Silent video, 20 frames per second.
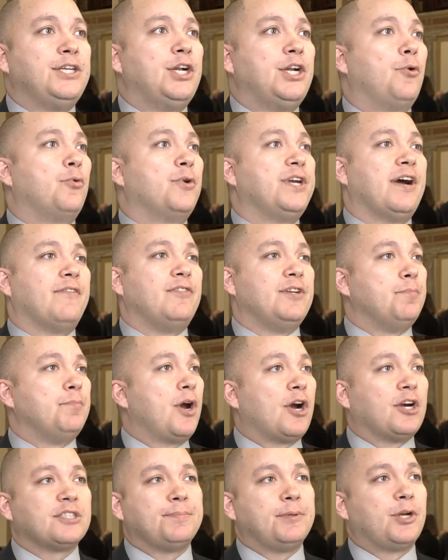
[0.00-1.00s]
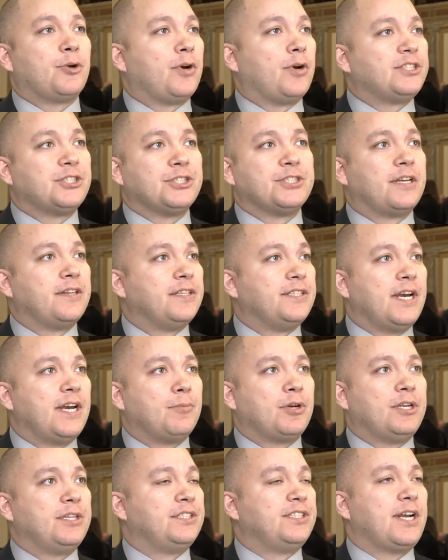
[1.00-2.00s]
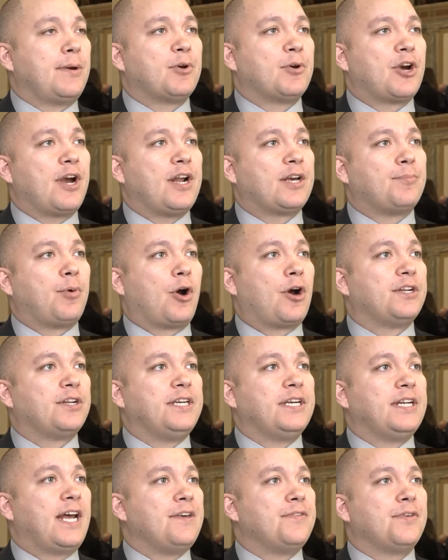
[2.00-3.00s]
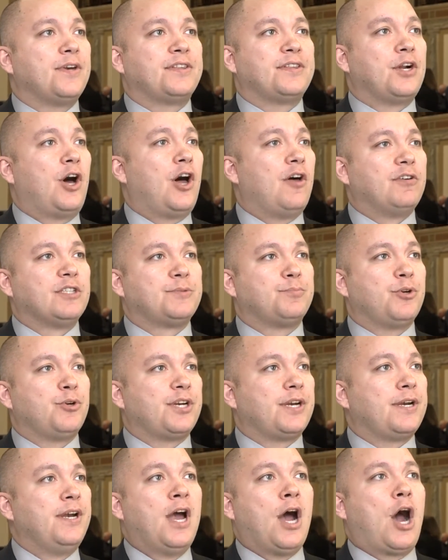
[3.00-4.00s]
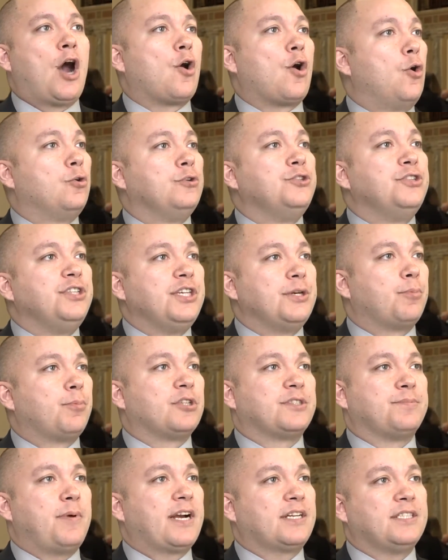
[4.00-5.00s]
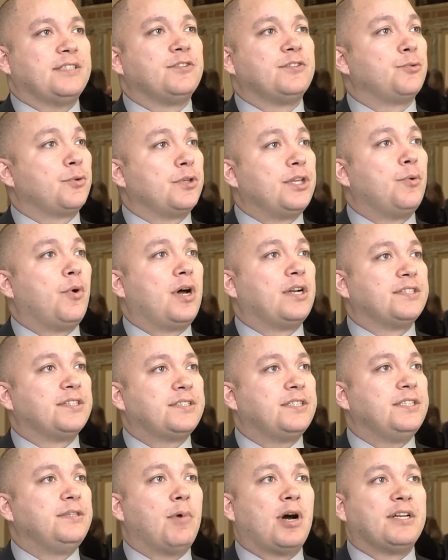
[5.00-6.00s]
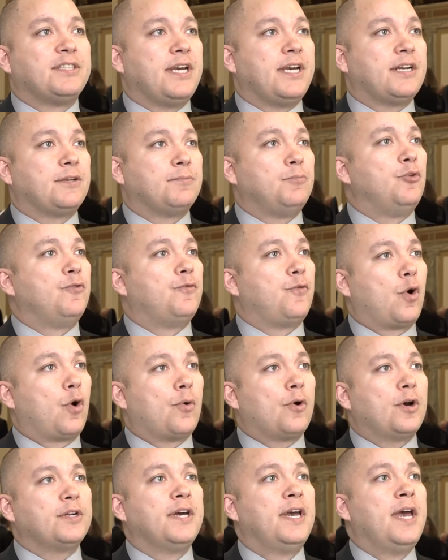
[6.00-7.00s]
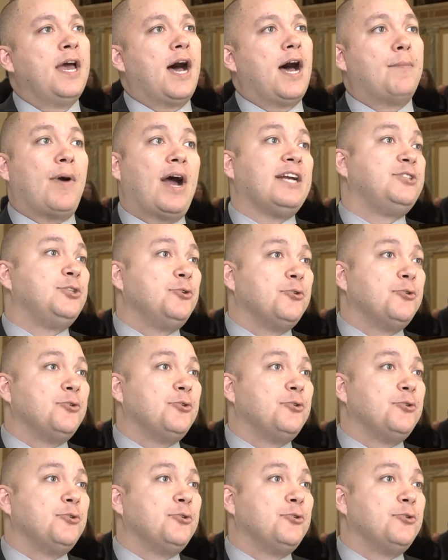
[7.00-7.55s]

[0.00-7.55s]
Schreiner said Democrats also want to restore some budget cuts made last year to fund programs for the disabled and other low income citizens.